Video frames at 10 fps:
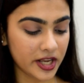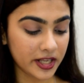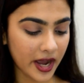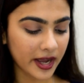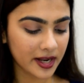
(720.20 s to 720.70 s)

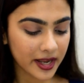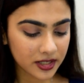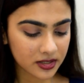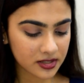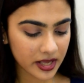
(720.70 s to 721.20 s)
jelly
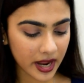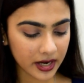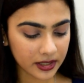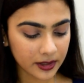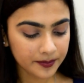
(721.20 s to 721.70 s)
highlighters,
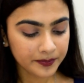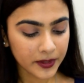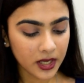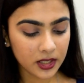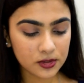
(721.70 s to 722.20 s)
and
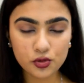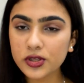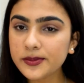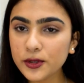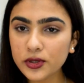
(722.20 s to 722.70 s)

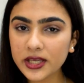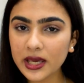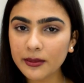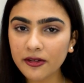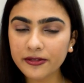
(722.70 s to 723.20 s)
Swiss Beauty
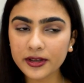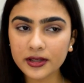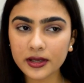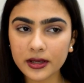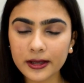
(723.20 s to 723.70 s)
came up
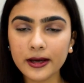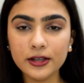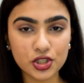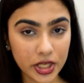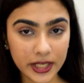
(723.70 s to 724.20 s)
with
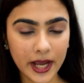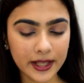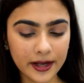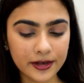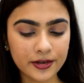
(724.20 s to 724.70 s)
a jelly
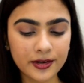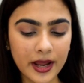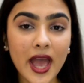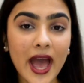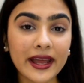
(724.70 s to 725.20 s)

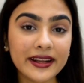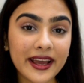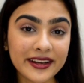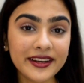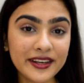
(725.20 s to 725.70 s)
highlighter, and
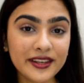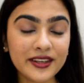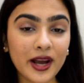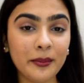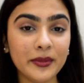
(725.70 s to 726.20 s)
an
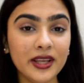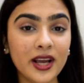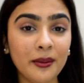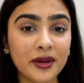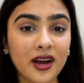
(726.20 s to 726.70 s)
Indian company
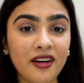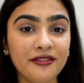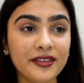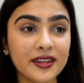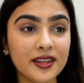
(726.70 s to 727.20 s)
coming
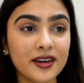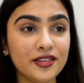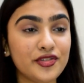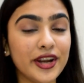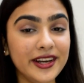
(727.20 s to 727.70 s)
up with a
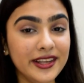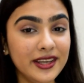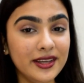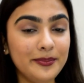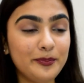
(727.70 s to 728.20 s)

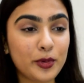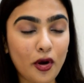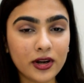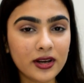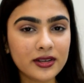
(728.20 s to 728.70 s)
trendy
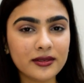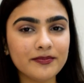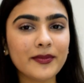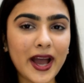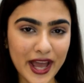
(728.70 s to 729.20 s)
product,
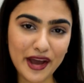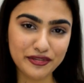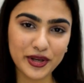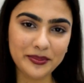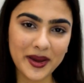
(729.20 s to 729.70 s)
I
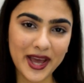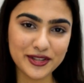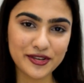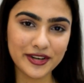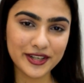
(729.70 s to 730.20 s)
have to get my
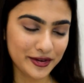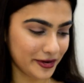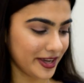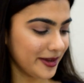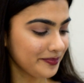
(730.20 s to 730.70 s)
hands on it,
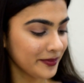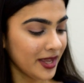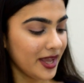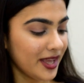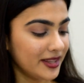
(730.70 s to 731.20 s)
okay?
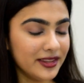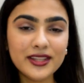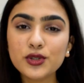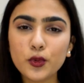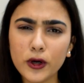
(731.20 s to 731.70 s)

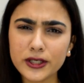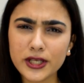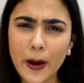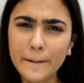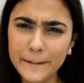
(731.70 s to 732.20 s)
This works
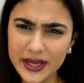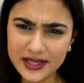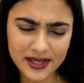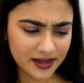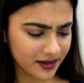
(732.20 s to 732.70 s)

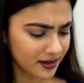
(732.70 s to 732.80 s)
amazing.